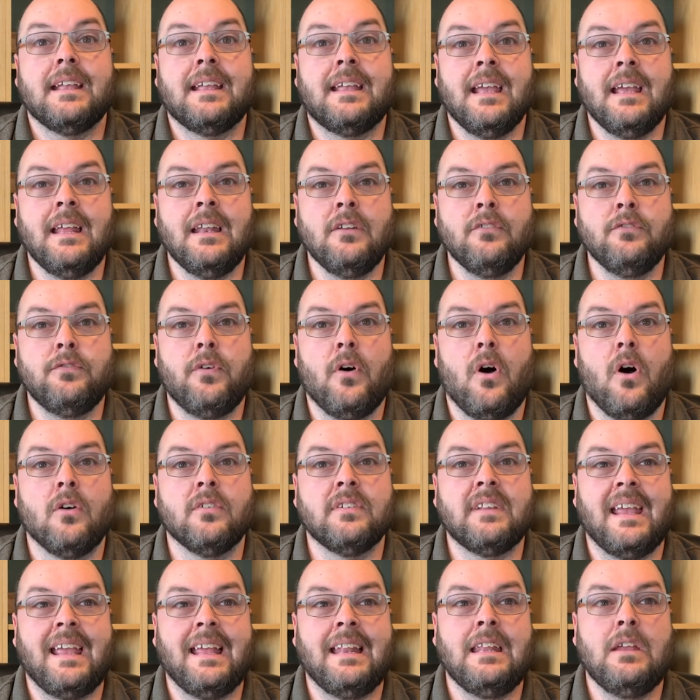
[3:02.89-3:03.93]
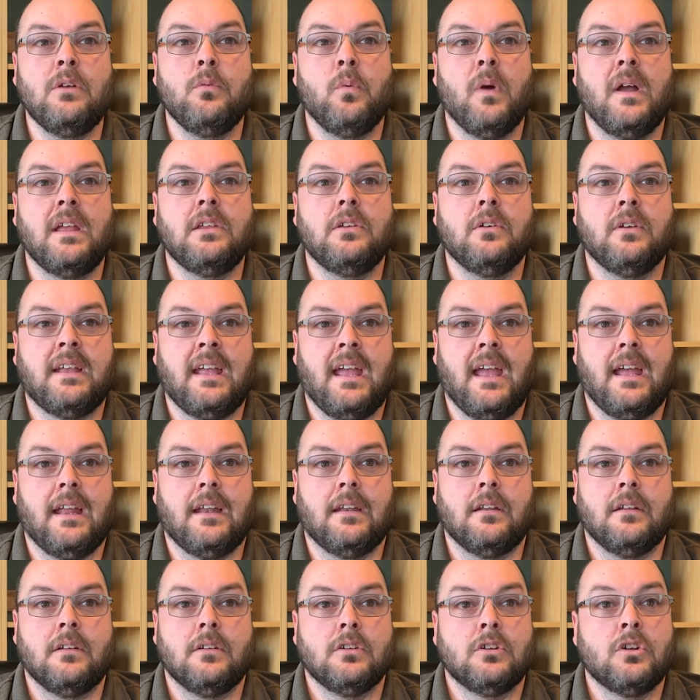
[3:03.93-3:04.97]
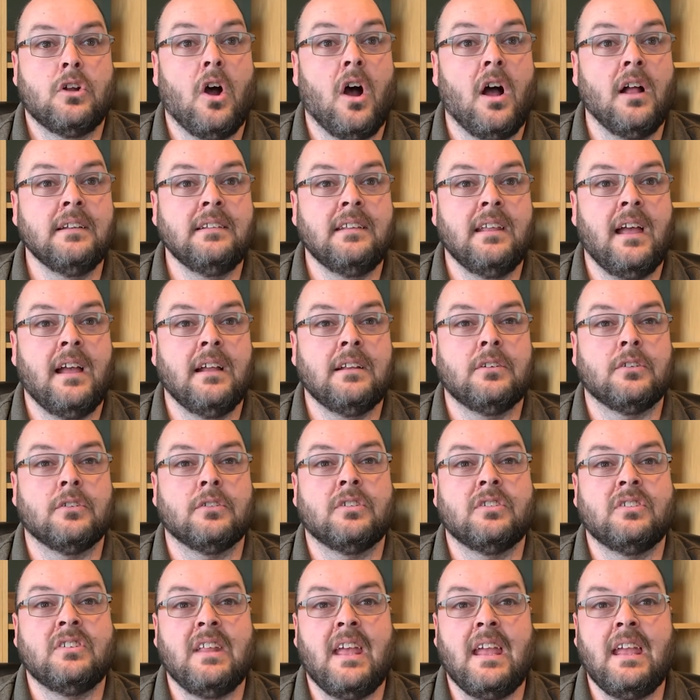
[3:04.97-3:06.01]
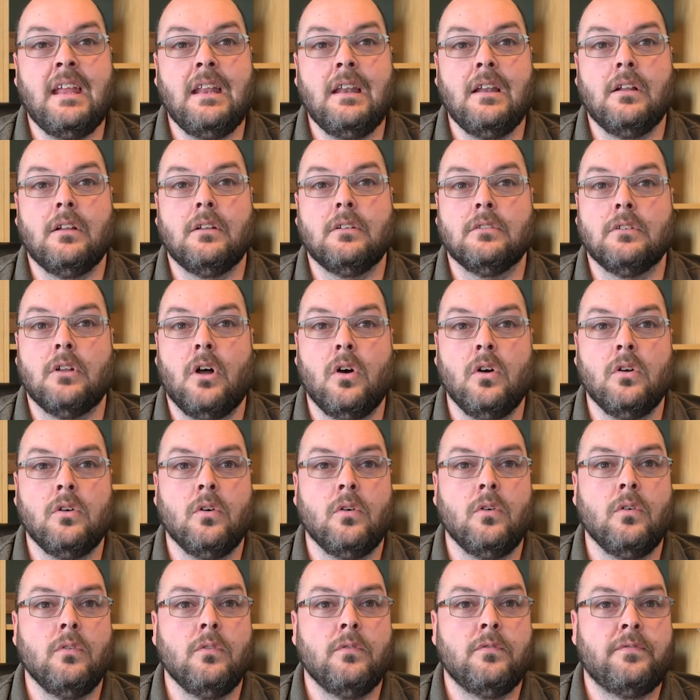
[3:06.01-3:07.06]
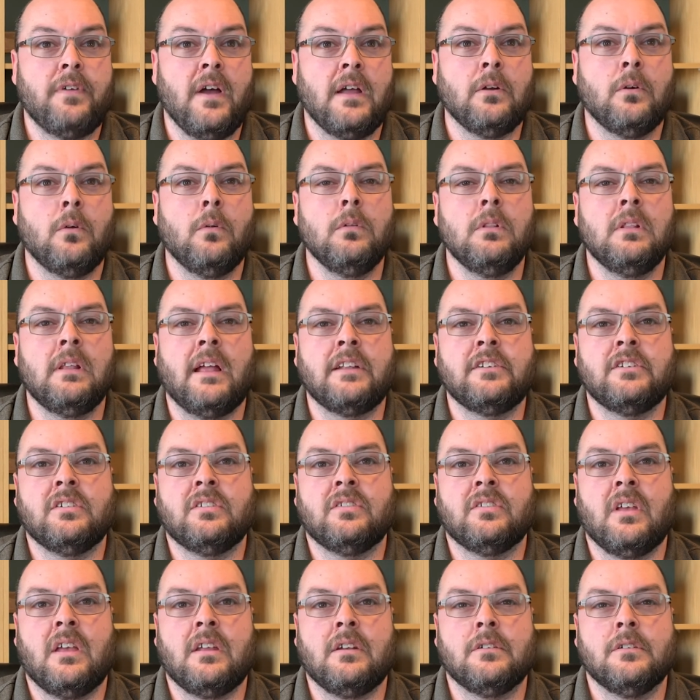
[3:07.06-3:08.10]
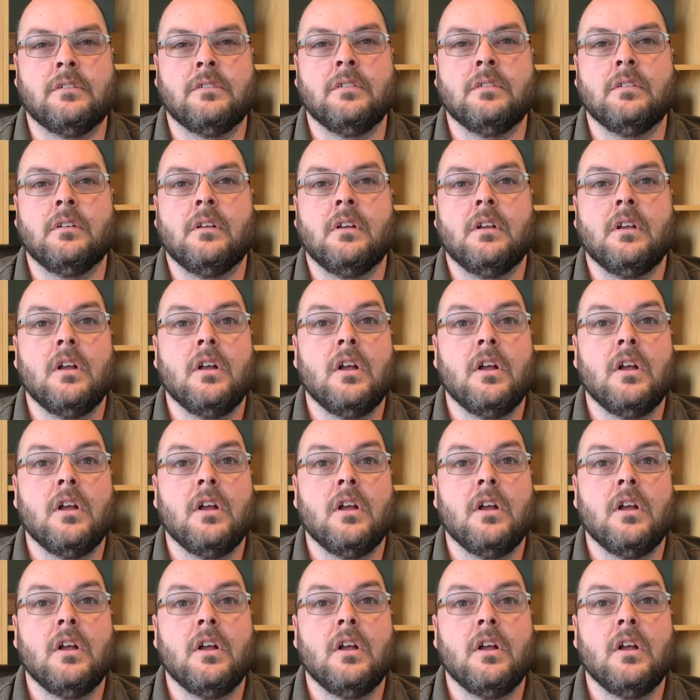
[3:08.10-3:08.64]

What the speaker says: Get involved any way you can. Contact your state, local, federal legislators.